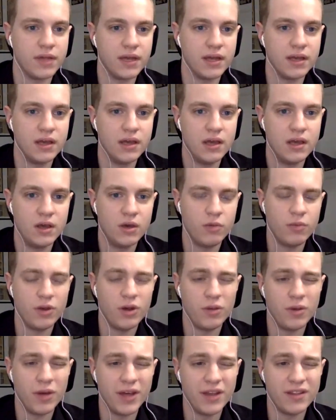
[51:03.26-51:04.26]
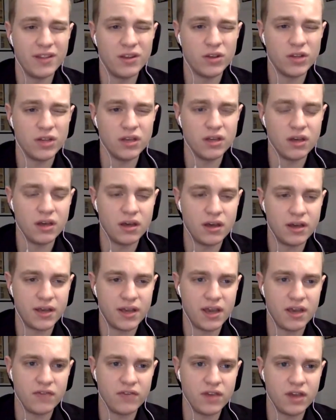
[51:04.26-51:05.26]
play. Belmont, the only
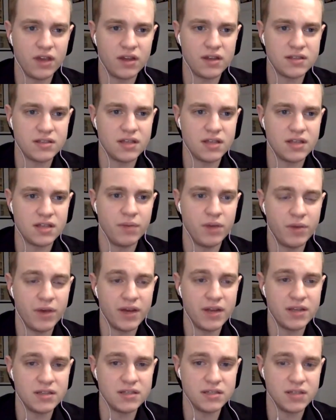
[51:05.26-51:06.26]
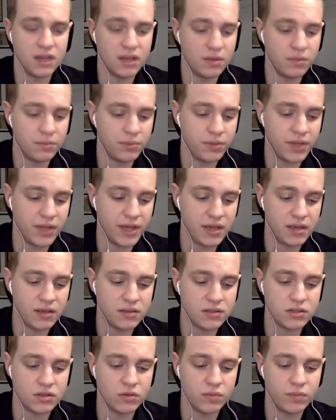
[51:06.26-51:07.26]
caveat is that Belmont is done
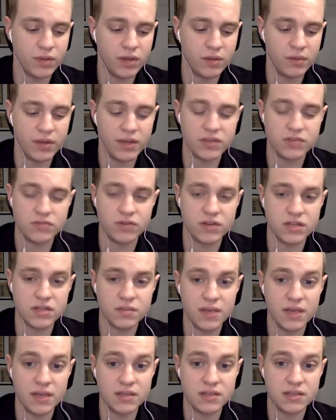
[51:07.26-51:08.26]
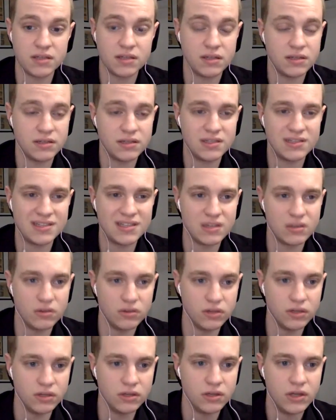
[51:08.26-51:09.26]
playing, so Belmont's resume it's
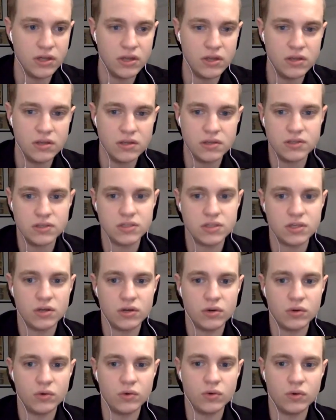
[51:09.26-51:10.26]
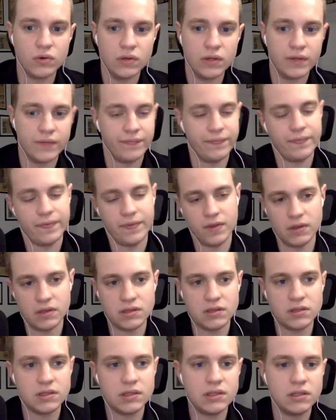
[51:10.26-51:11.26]
sealed. So
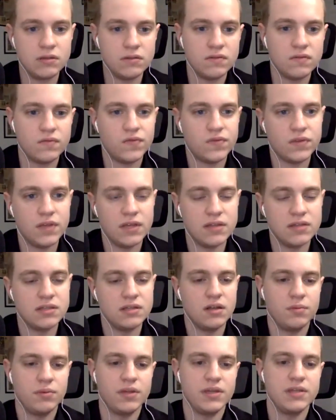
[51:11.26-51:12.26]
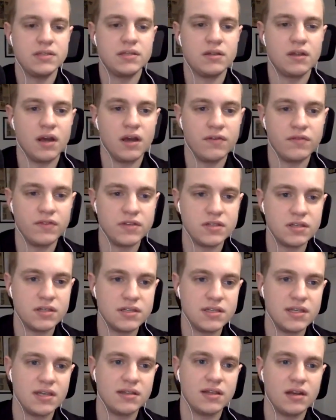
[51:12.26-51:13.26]
the NCAA is going to
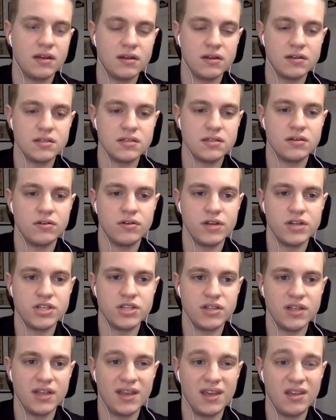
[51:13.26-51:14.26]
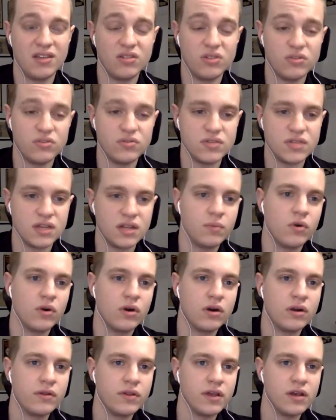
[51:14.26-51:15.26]
obviously take that in consideration. They can't lose
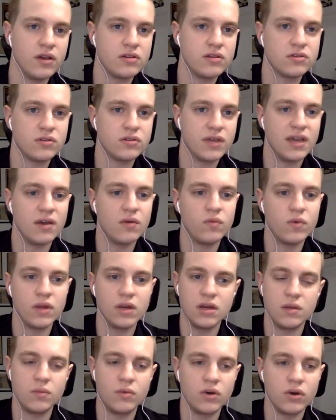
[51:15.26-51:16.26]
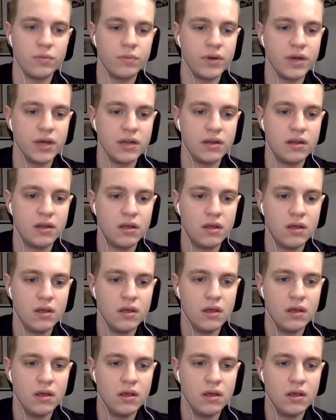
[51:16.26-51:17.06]
anymore. They also can't win anymore. But